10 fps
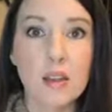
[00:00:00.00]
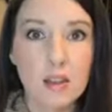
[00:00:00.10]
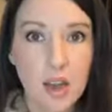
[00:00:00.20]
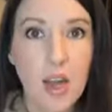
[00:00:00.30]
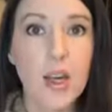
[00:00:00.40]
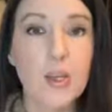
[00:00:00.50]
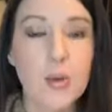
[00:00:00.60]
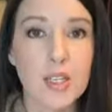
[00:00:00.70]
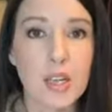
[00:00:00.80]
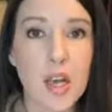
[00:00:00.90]
God, who is
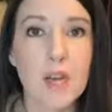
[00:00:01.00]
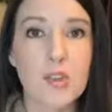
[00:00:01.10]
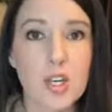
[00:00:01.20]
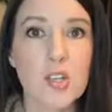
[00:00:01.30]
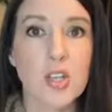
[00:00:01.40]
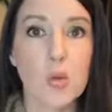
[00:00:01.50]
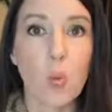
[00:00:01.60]
a God of justice,